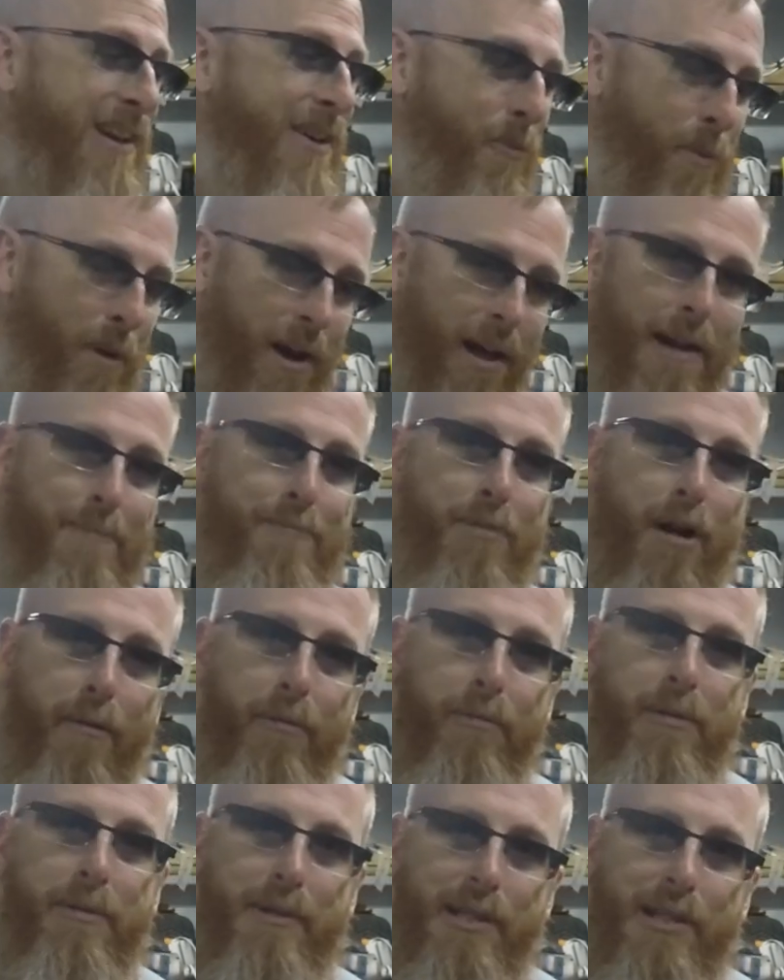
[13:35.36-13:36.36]
well, I'd
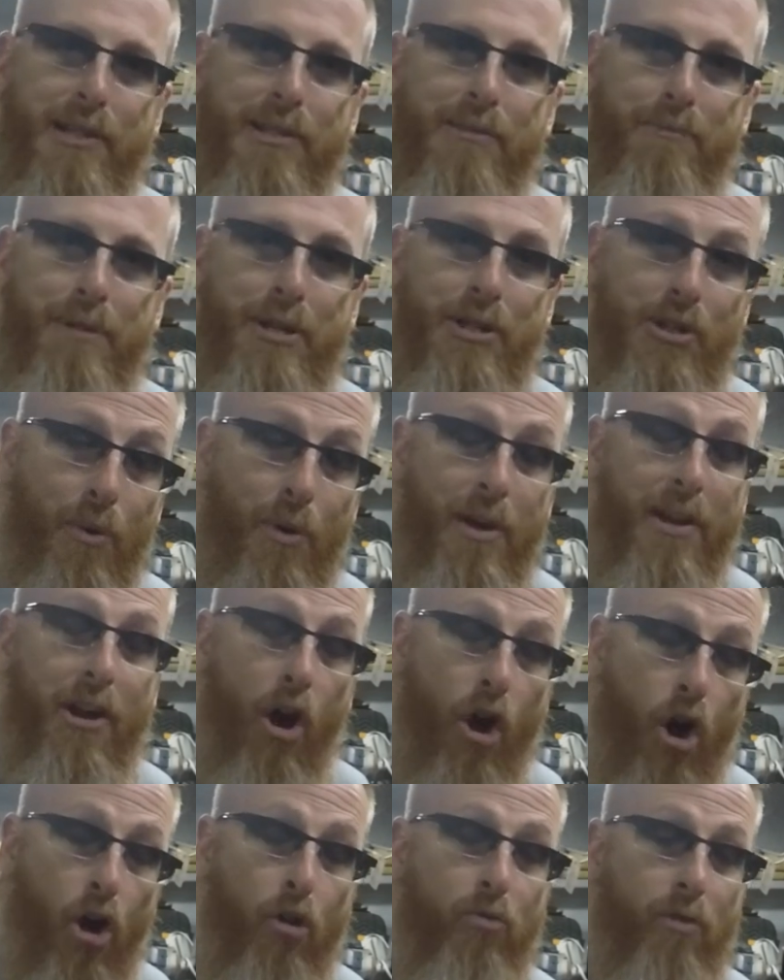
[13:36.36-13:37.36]
probably be doing
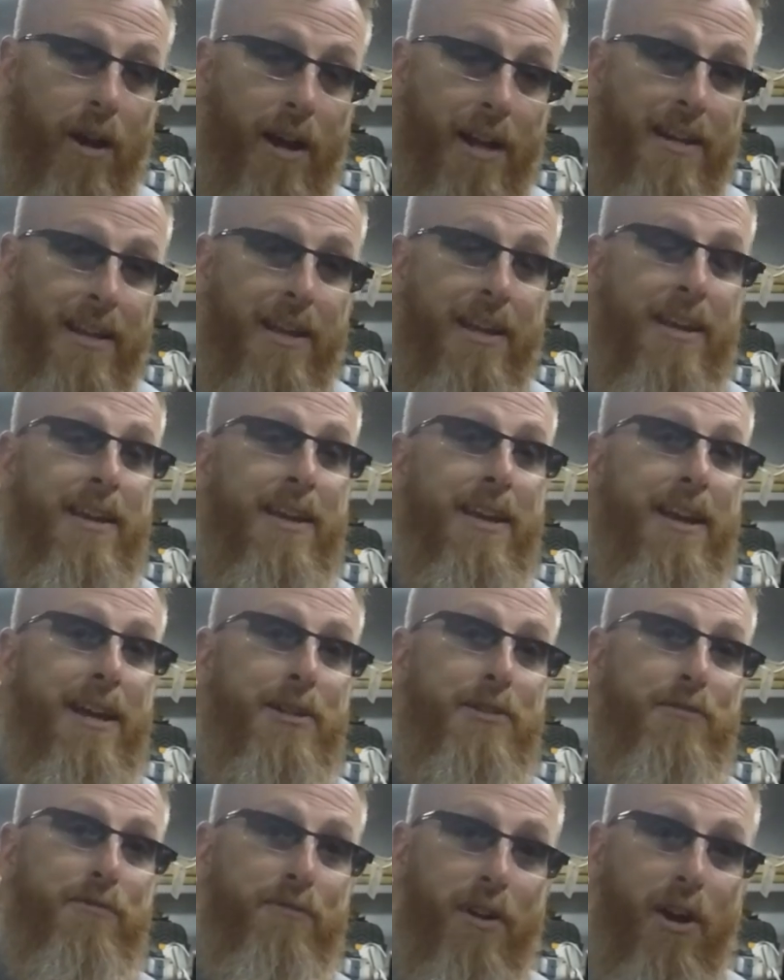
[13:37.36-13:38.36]
all right
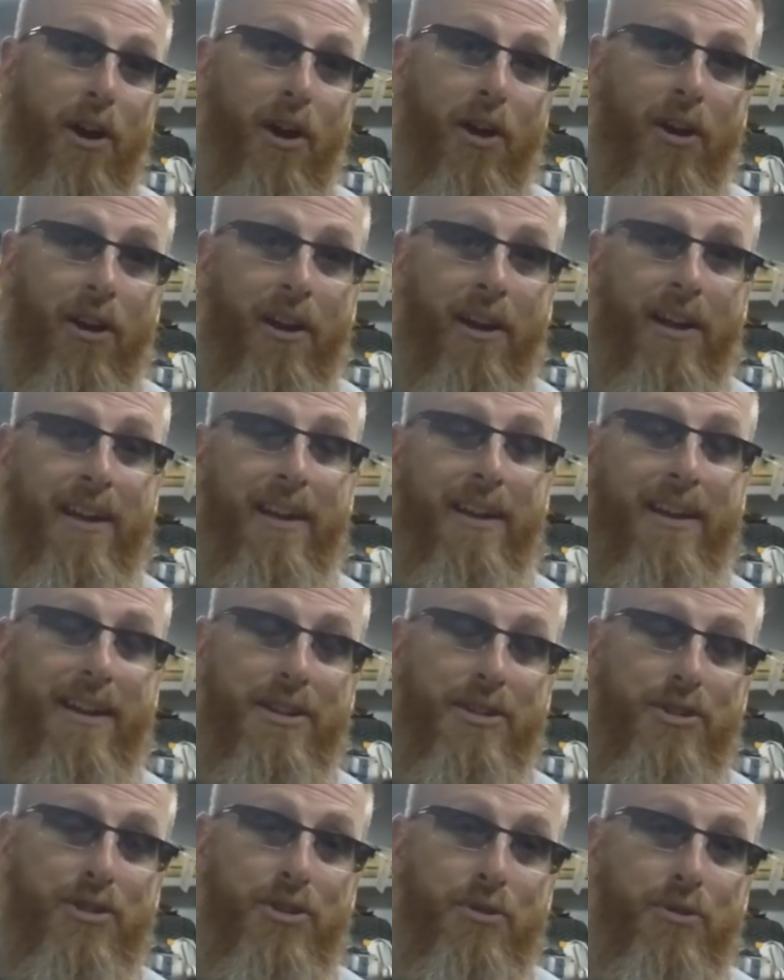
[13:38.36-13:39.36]
as far
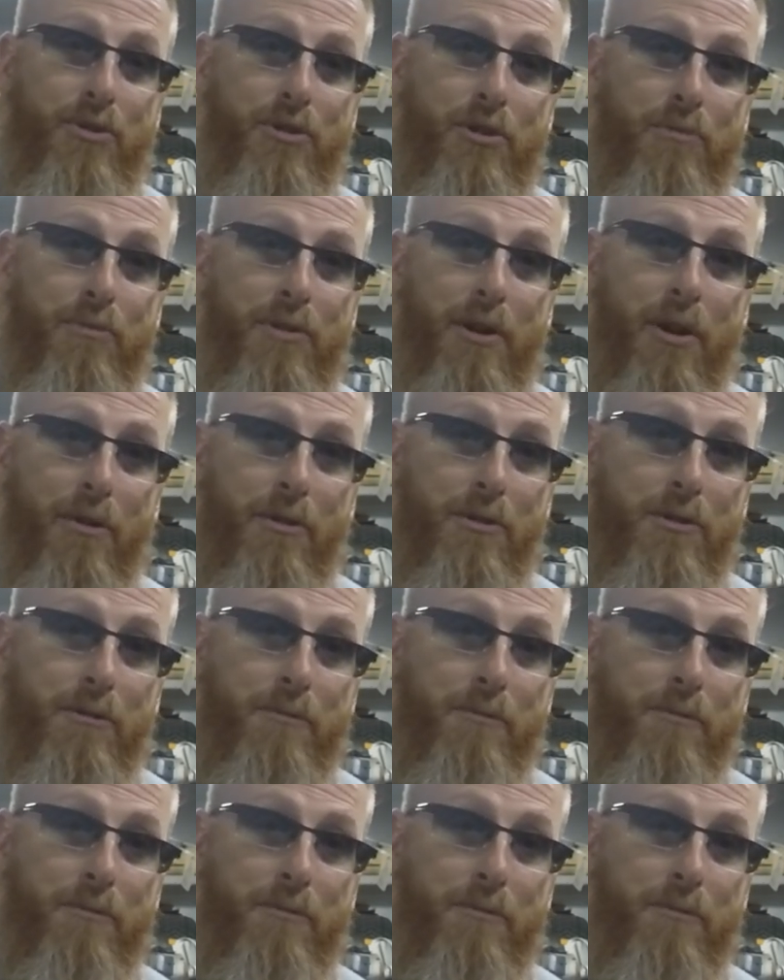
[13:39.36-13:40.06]
as YouTube goes.